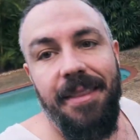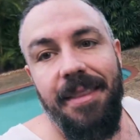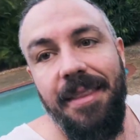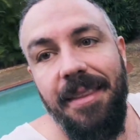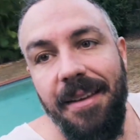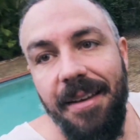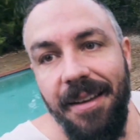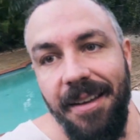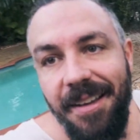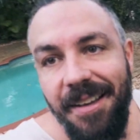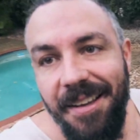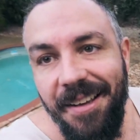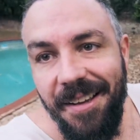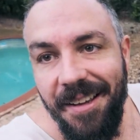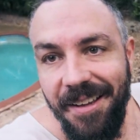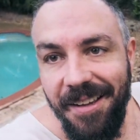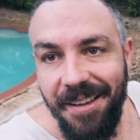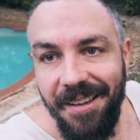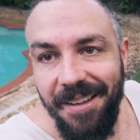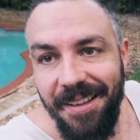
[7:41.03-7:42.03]

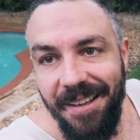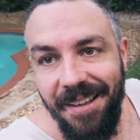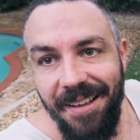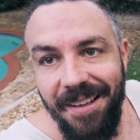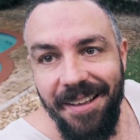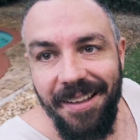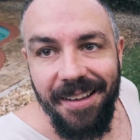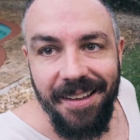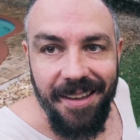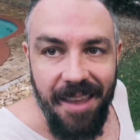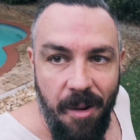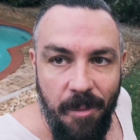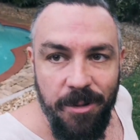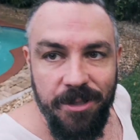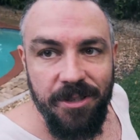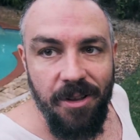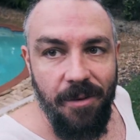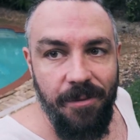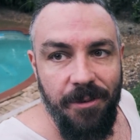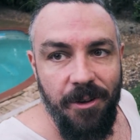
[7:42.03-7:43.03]
The camera
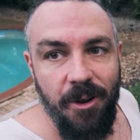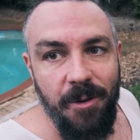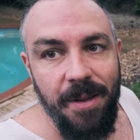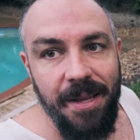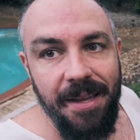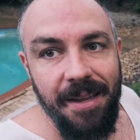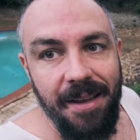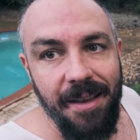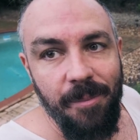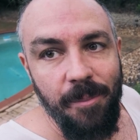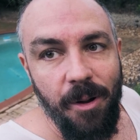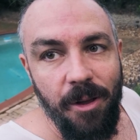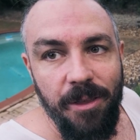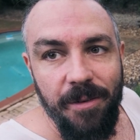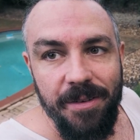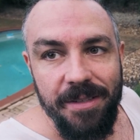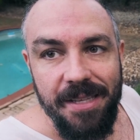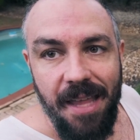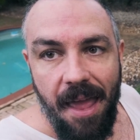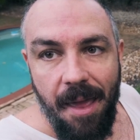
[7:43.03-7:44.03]
stopped filming and both
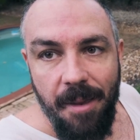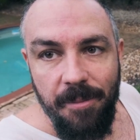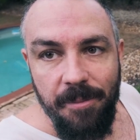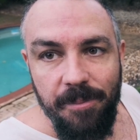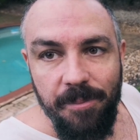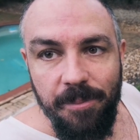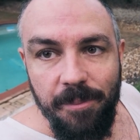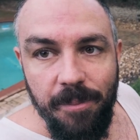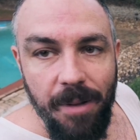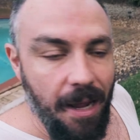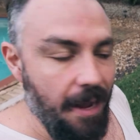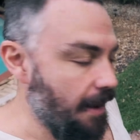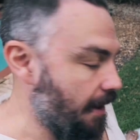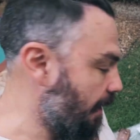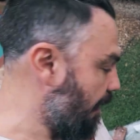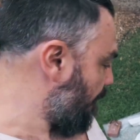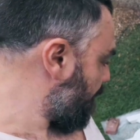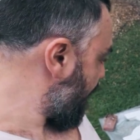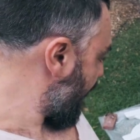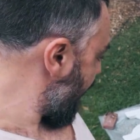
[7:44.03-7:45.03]
of us had
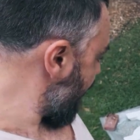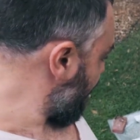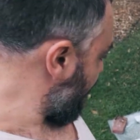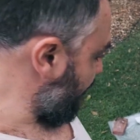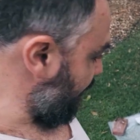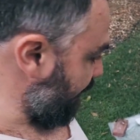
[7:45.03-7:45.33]
paint on